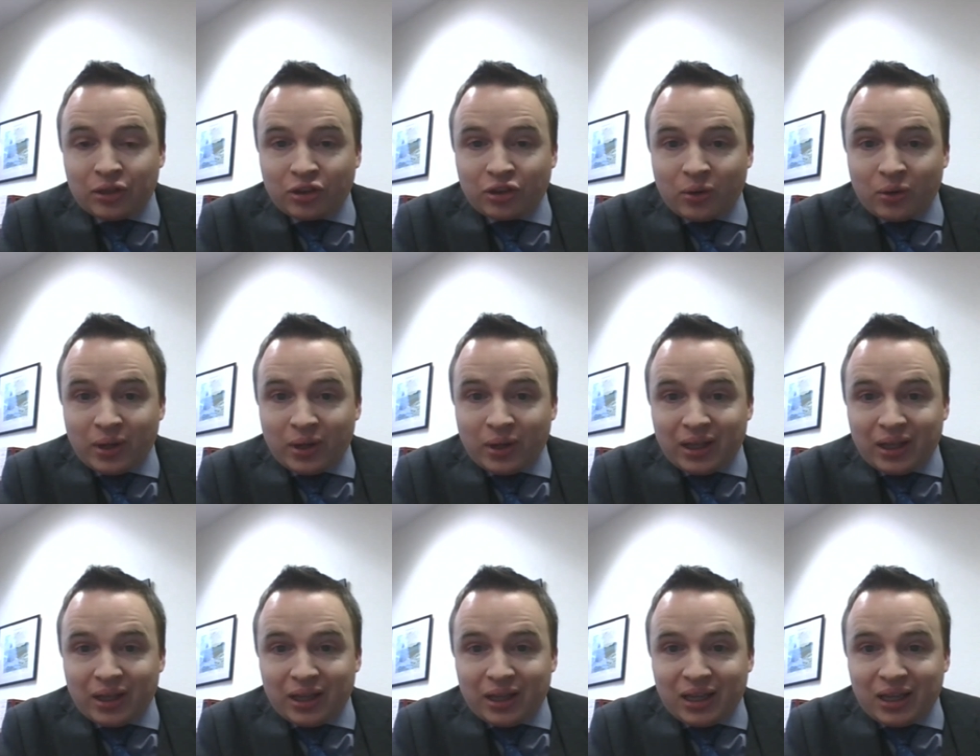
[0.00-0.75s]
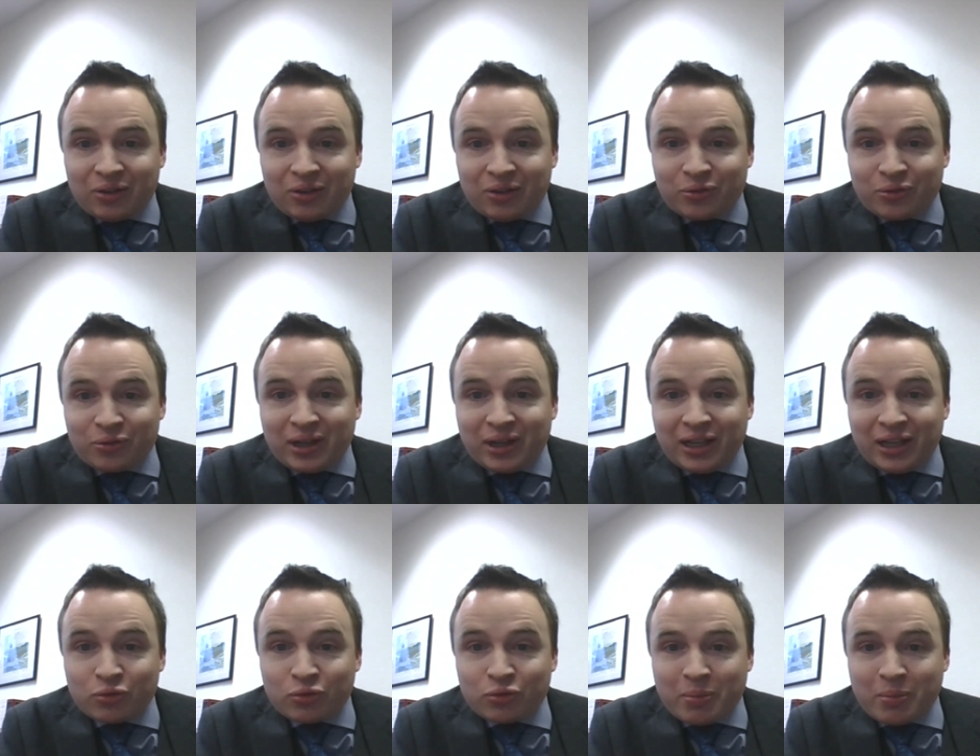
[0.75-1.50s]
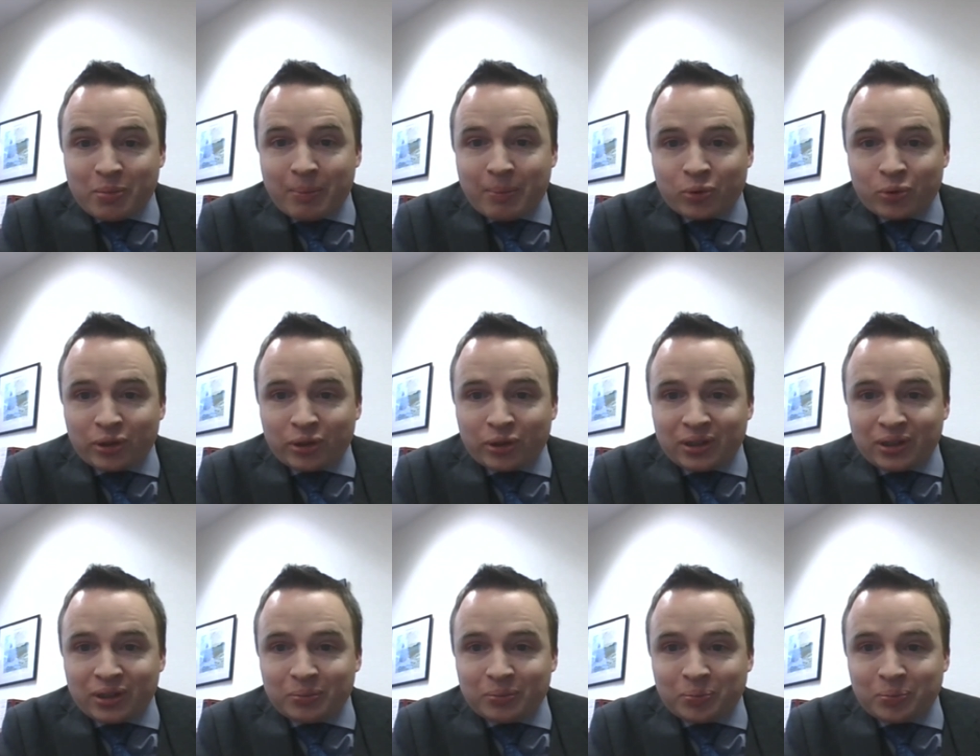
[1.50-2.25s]
So it really is remembering
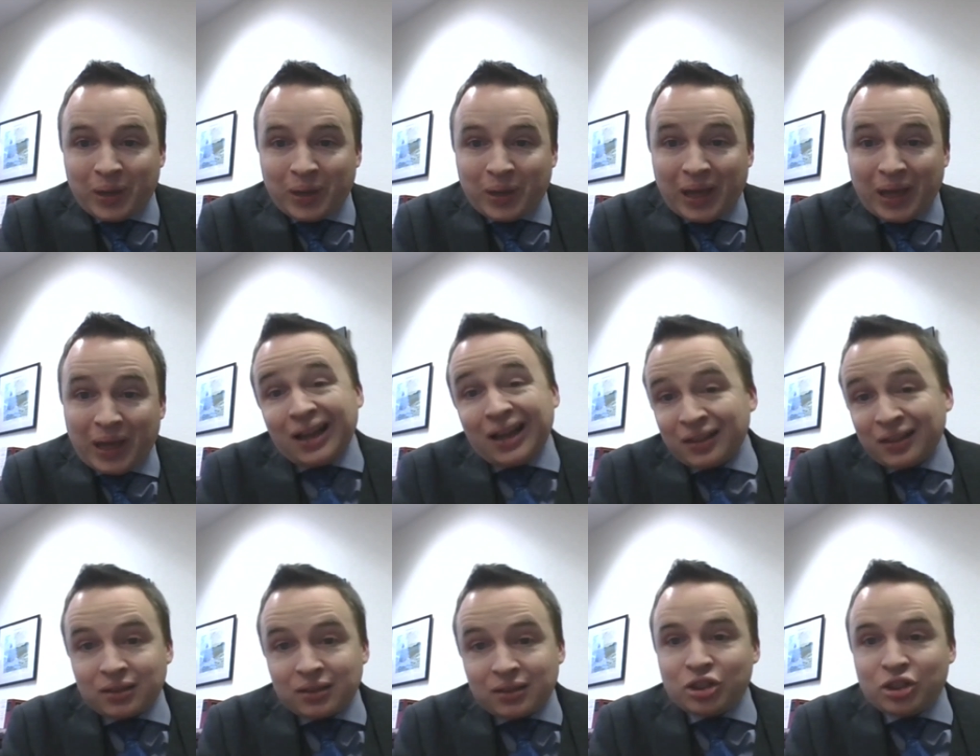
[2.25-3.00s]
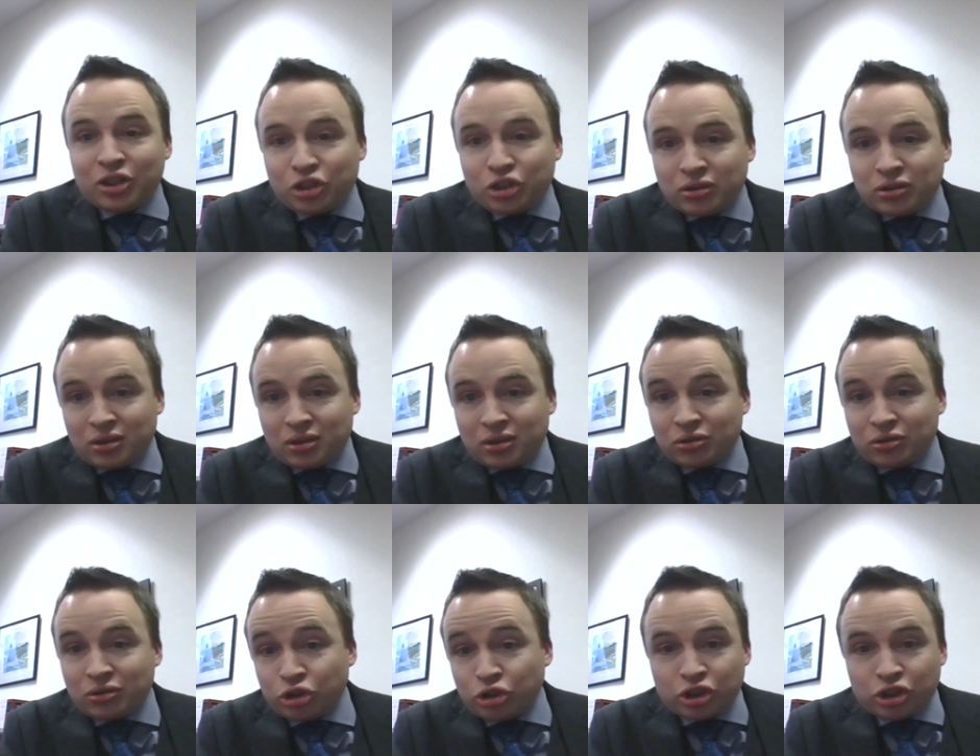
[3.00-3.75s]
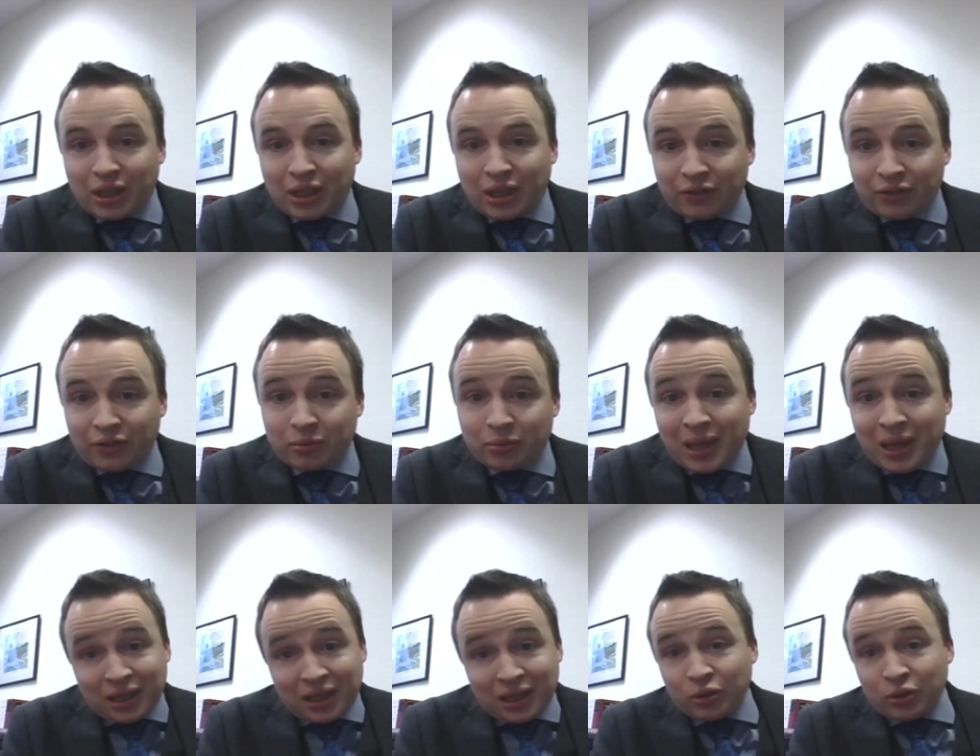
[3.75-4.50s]
that behind the decisions that judges have to
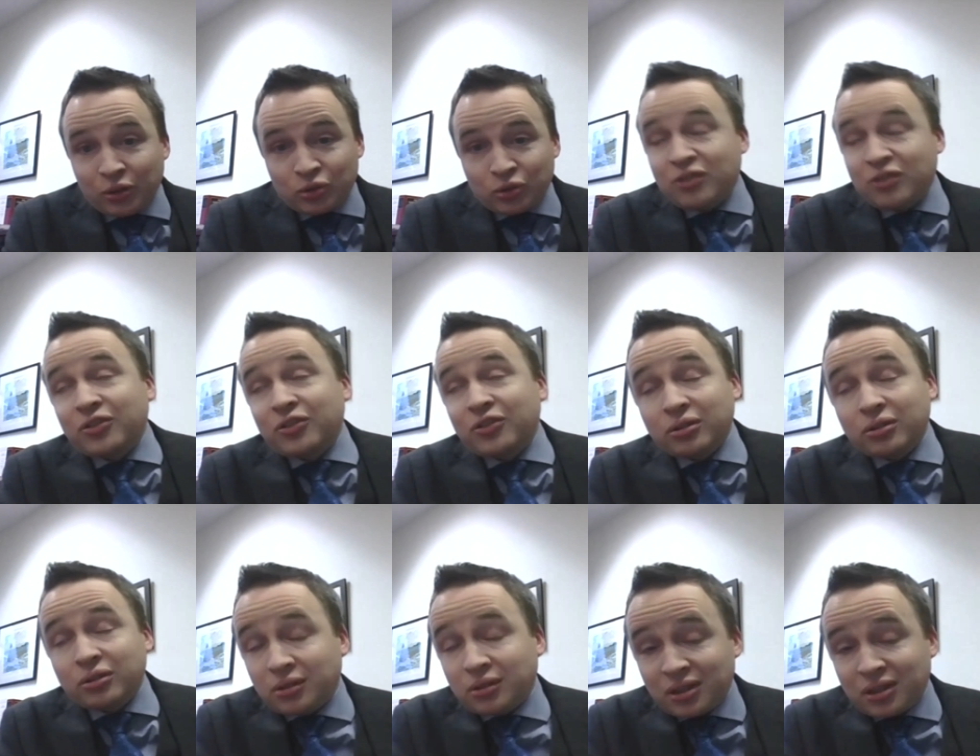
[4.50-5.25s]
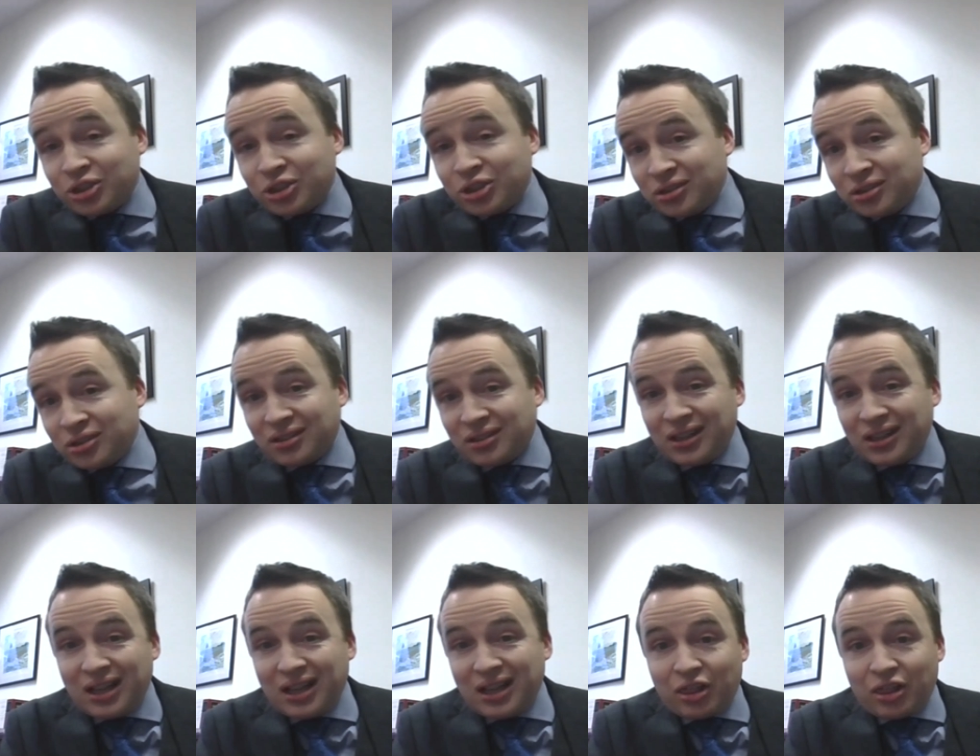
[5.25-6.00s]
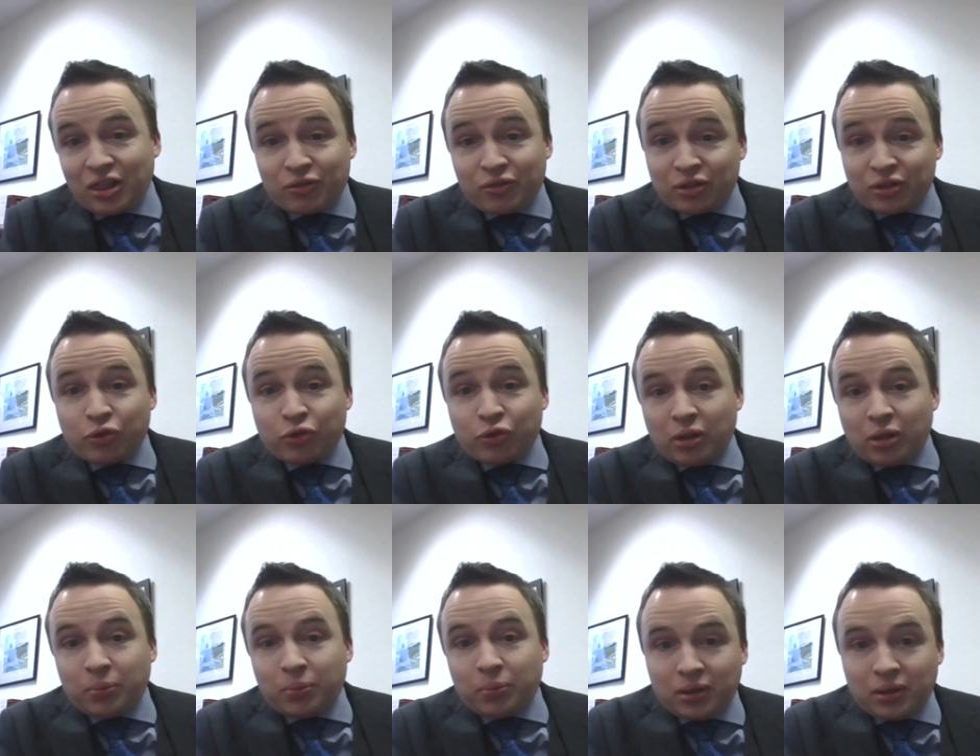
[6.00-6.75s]
make and those difficult decisions, there is a
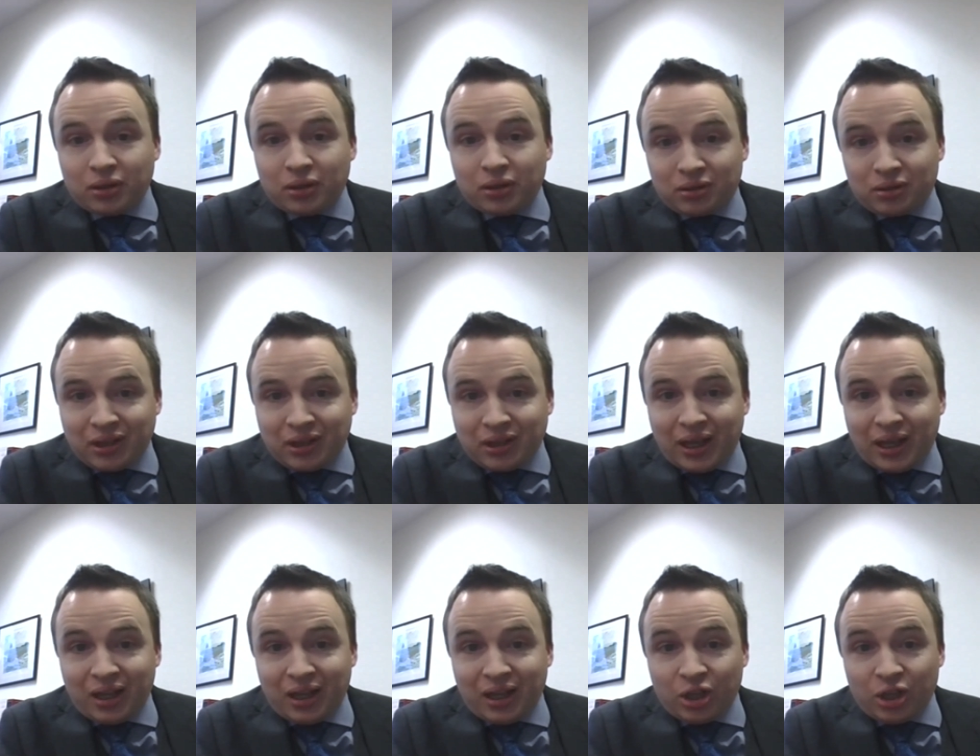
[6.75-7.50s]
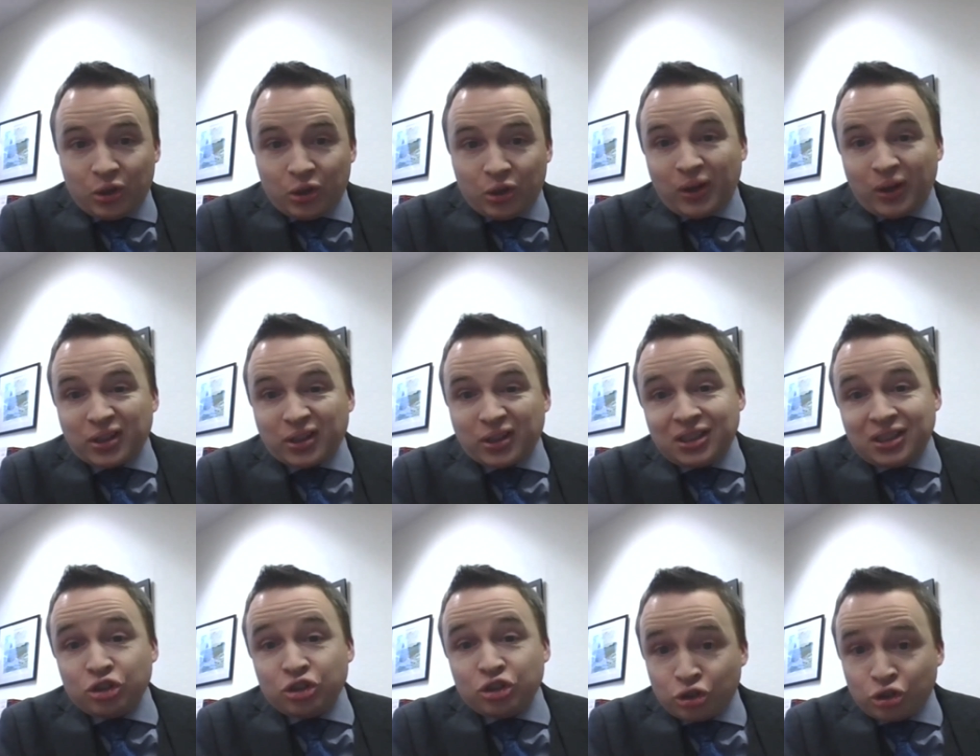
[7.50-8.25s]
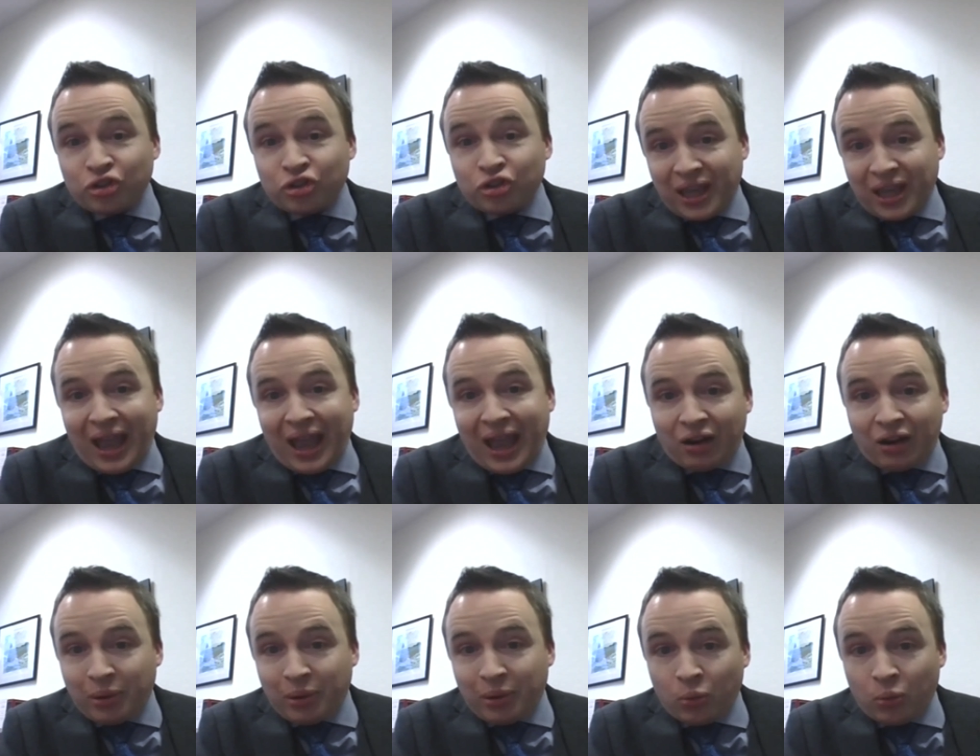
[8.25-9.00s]
real person there who actually does
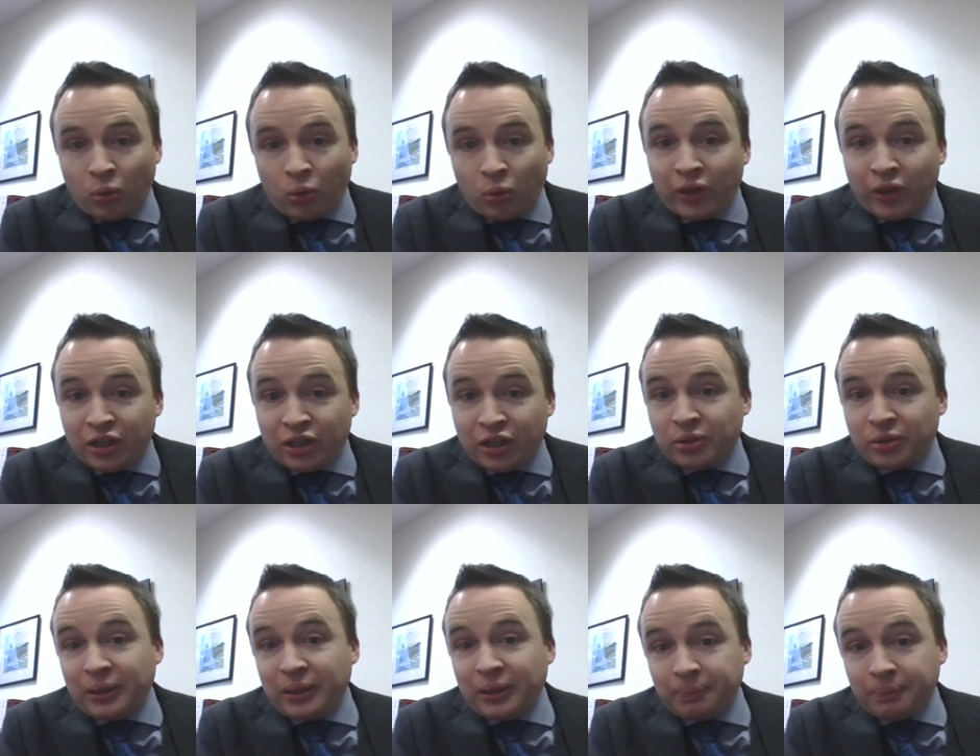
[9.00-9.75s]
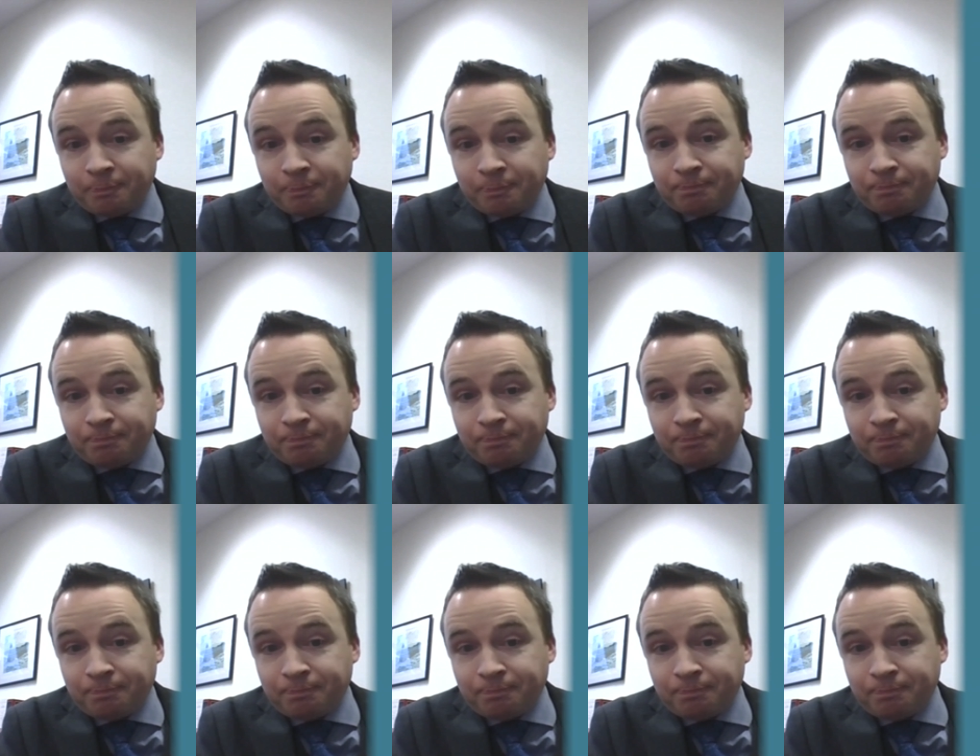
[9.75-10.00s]
care about what they're doing.